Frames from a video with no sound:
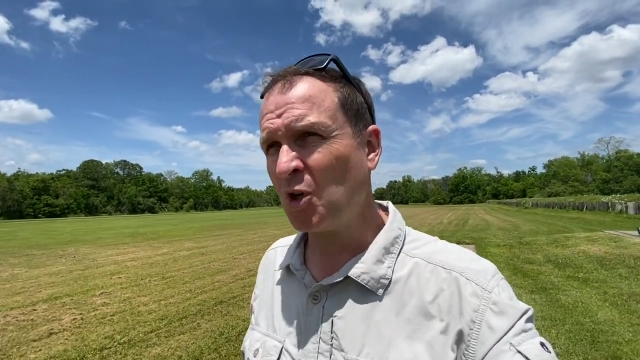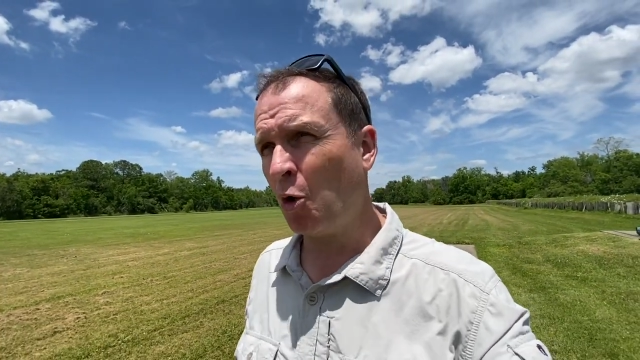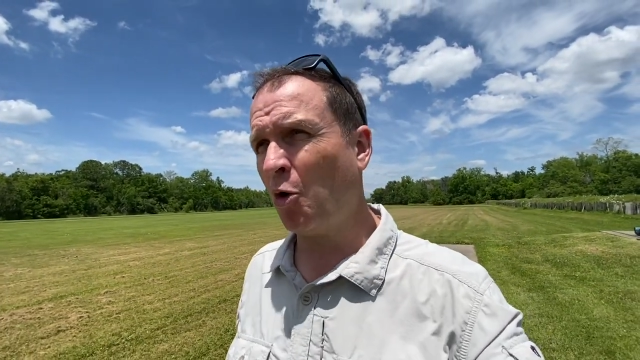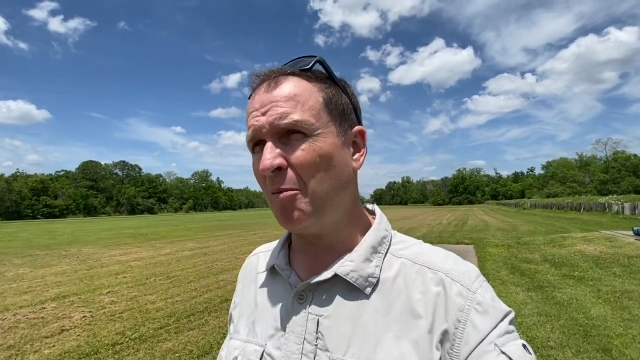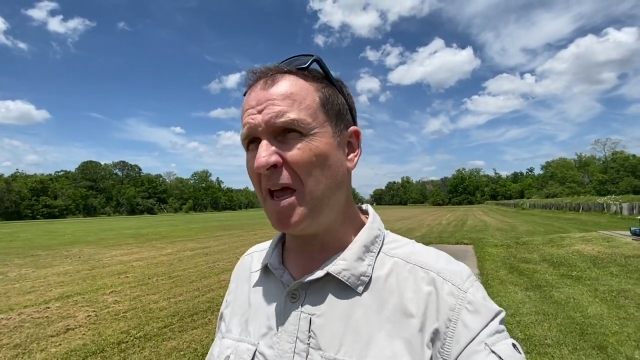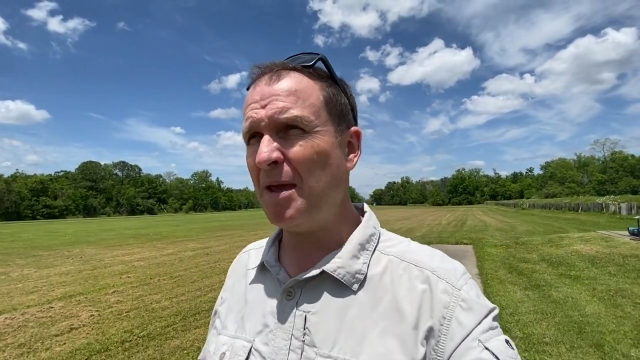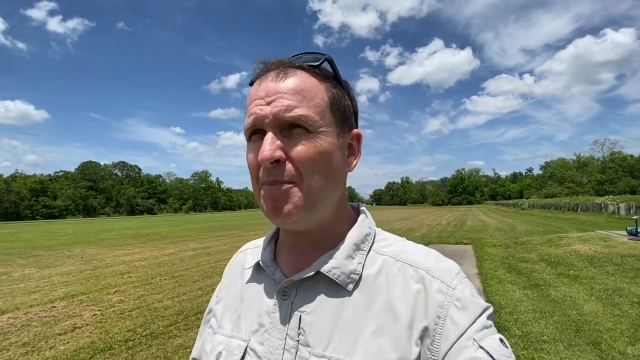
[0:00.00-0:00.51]

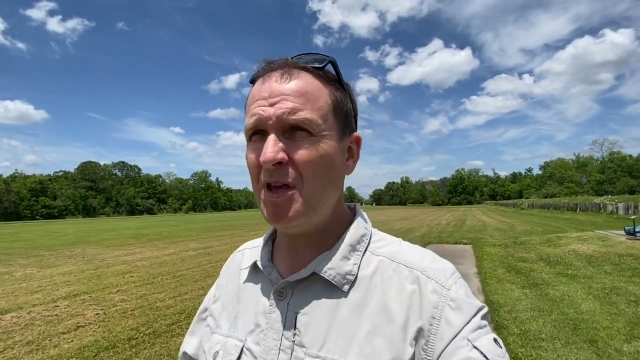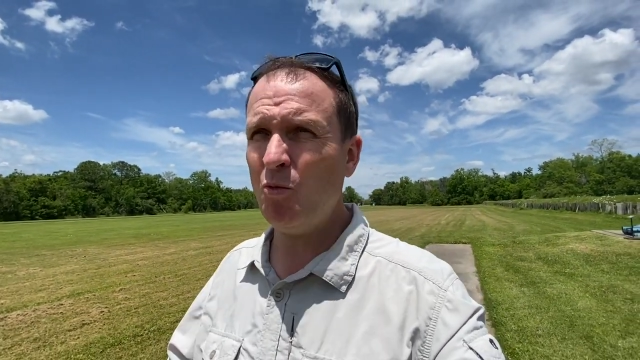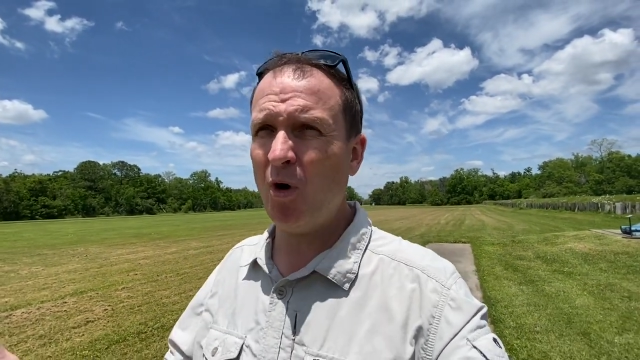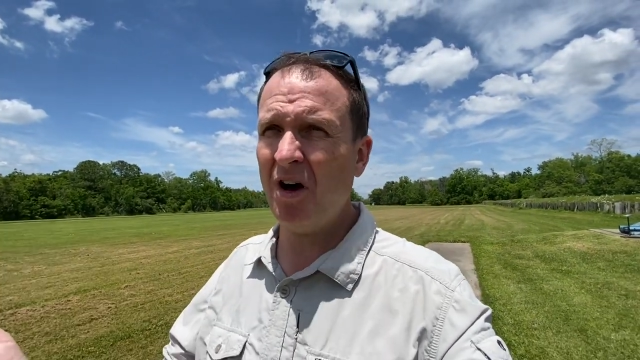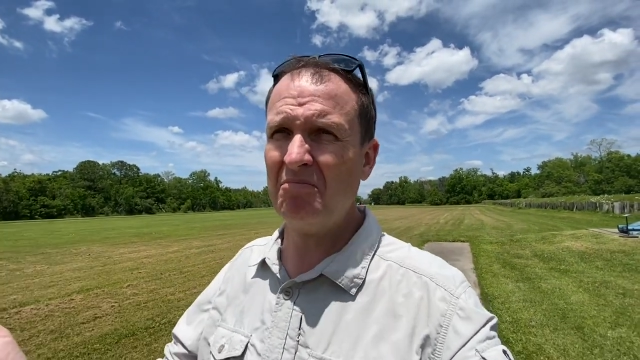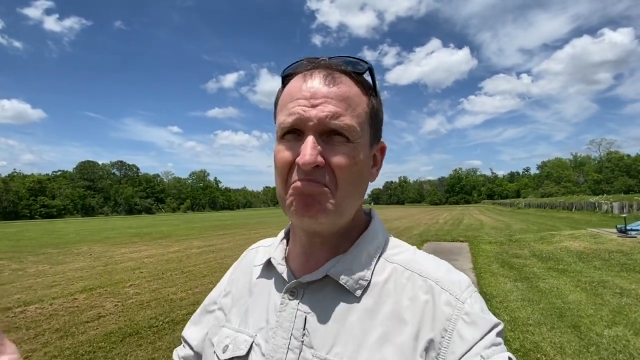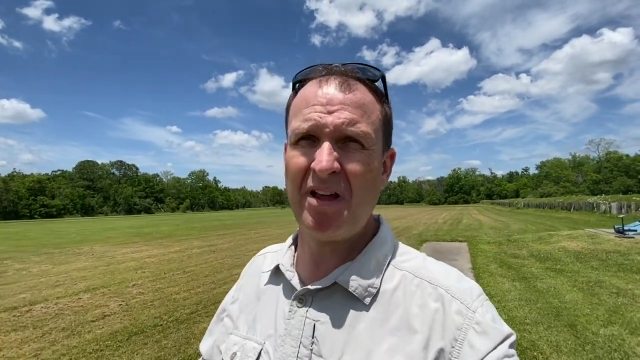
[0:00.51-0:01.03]
or maybe
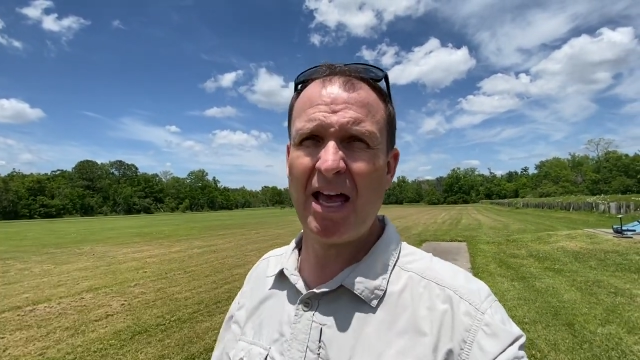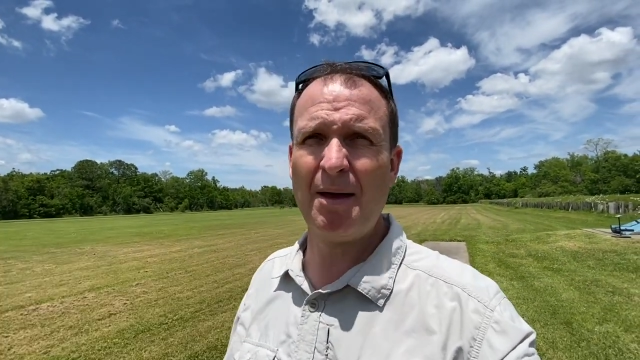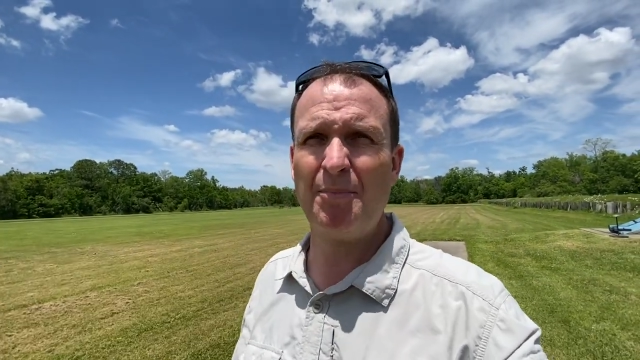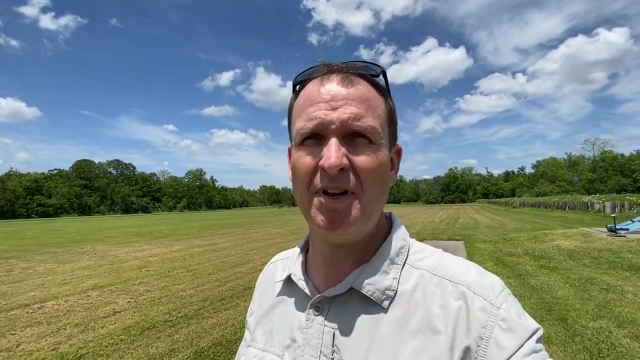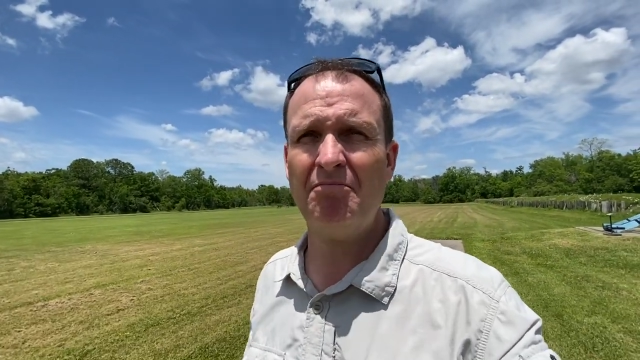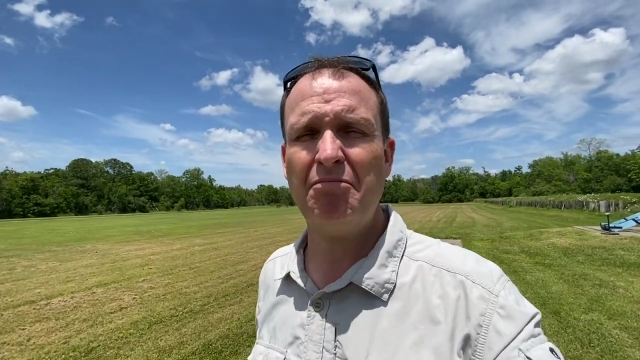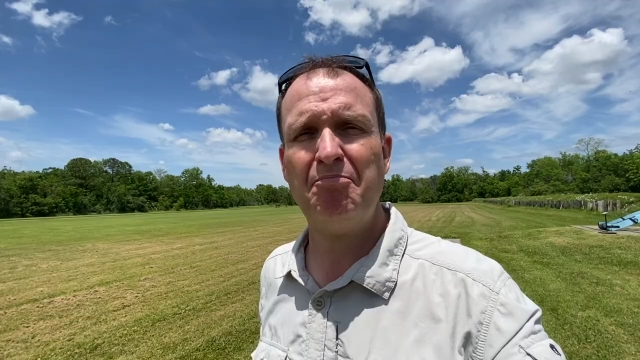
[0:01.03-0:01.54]
what
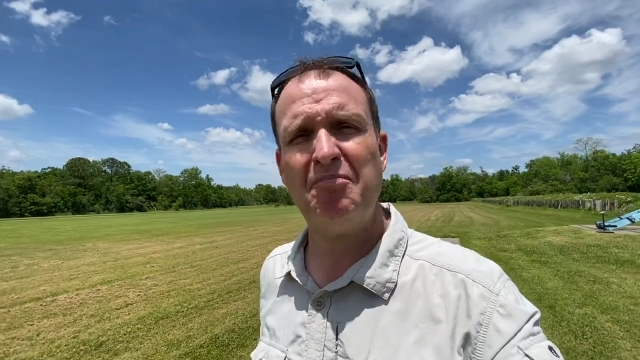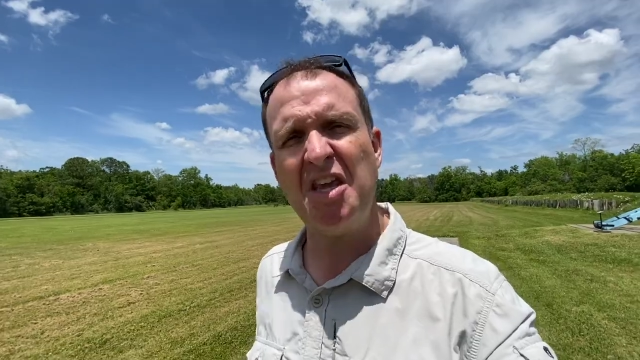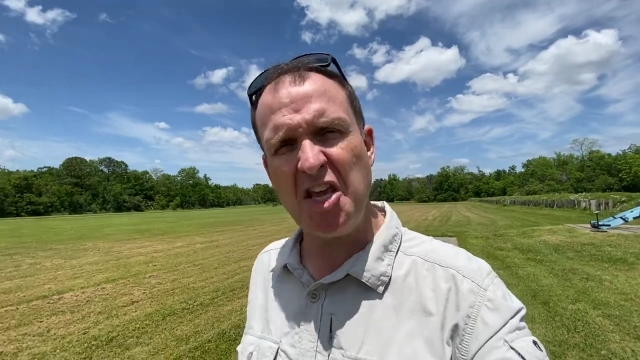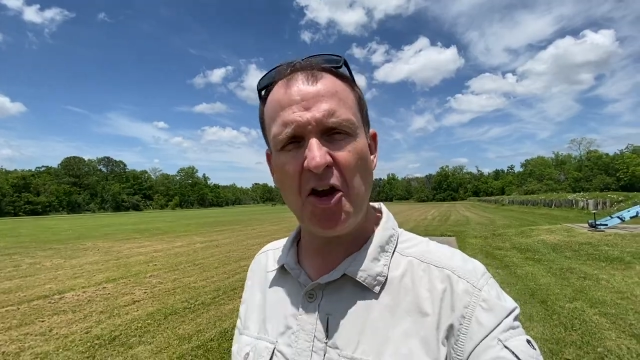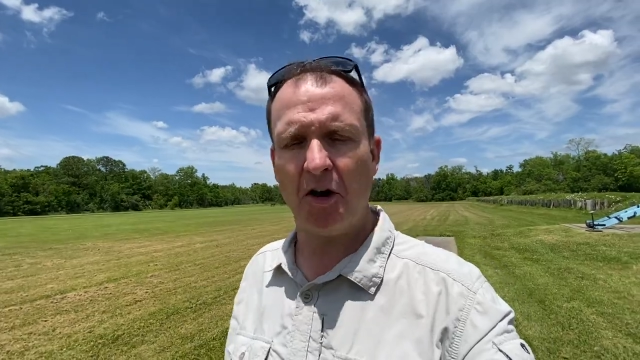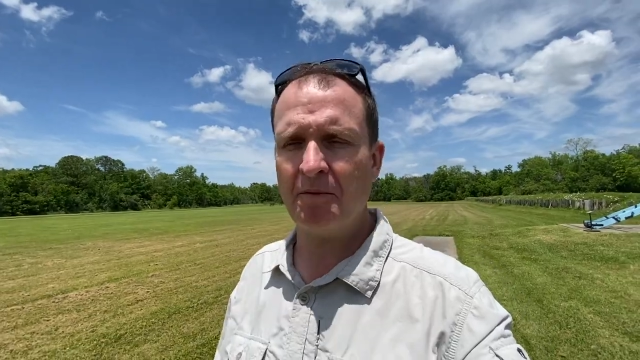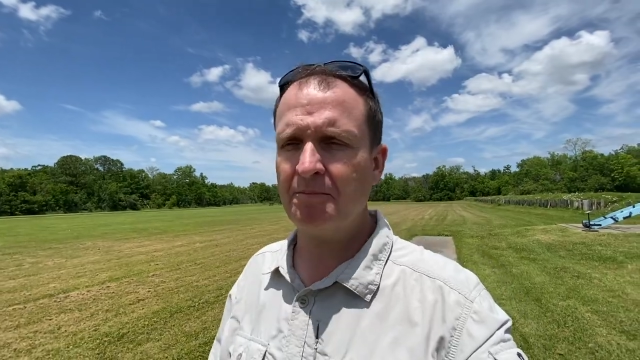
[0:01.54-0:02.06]
happened
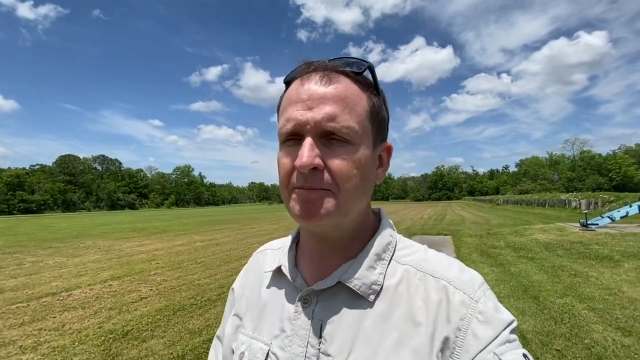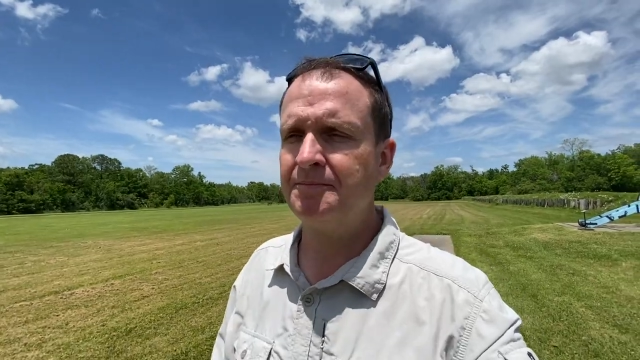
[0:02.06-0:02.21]
here.